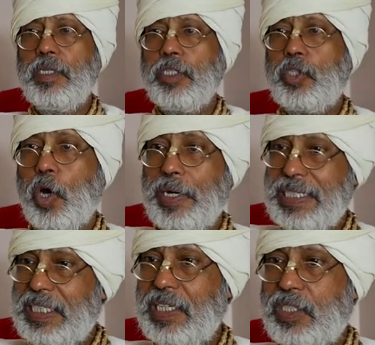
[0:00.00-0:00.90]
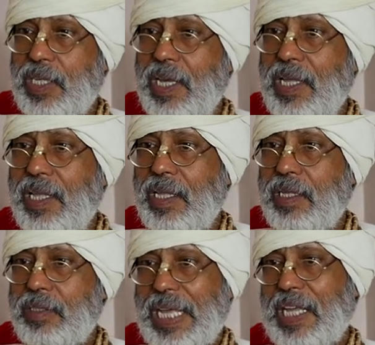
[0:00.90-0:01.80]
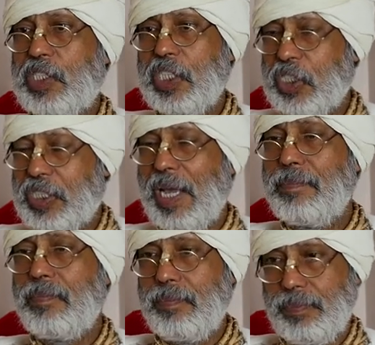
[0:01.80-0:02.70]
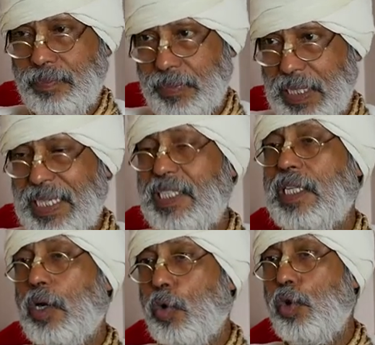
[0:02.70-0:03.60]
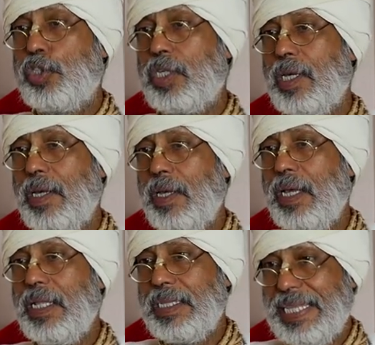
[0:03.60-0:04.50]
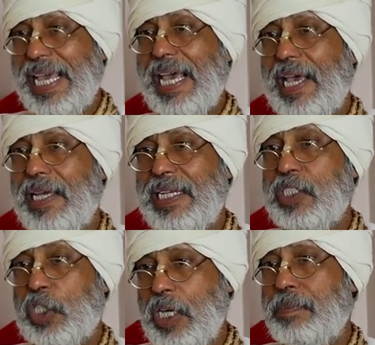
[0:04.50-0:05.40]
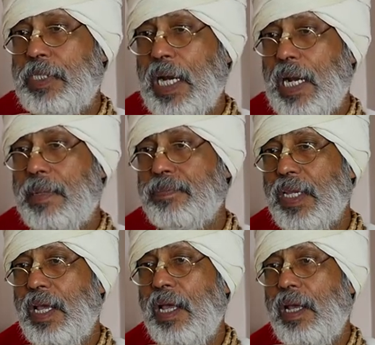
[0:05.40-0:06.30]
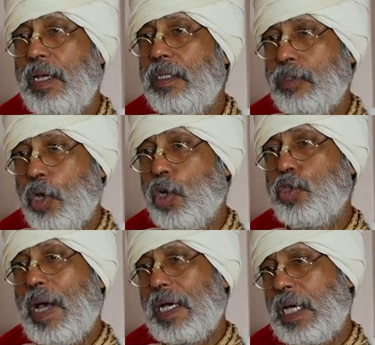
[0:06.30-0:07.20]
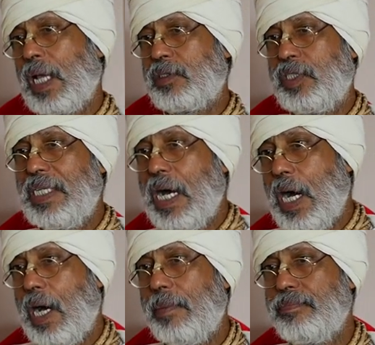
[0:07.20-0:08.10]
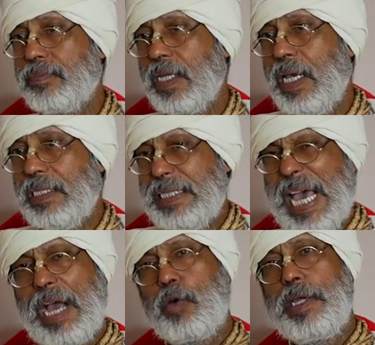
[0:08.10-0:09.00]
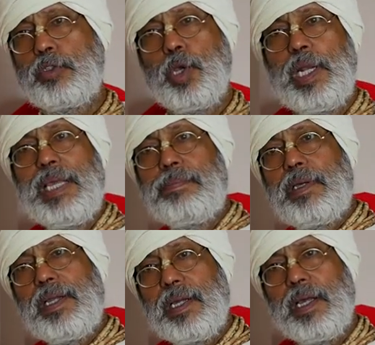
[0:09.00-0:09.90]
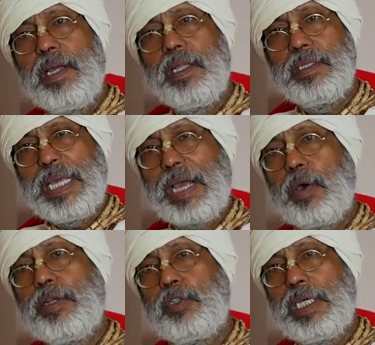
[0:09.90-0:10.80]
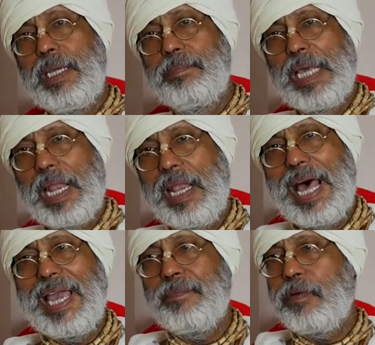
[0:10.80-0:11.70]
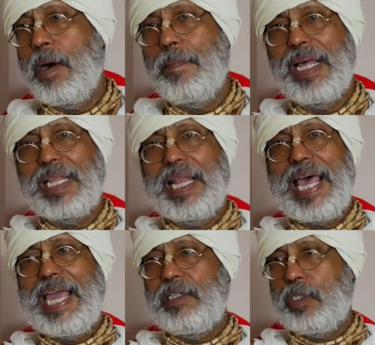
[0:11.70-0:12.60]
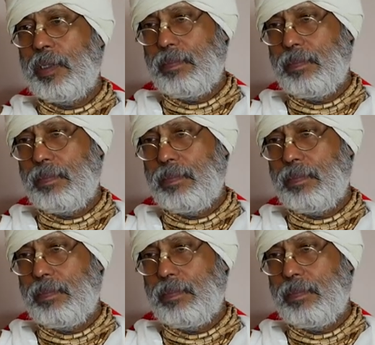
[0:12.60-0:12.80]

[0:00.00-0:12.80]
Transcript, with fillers: So it is the system, it is the rules there in scripture. Those who are Kshatriya, they are going to live they are going to give their life for motherland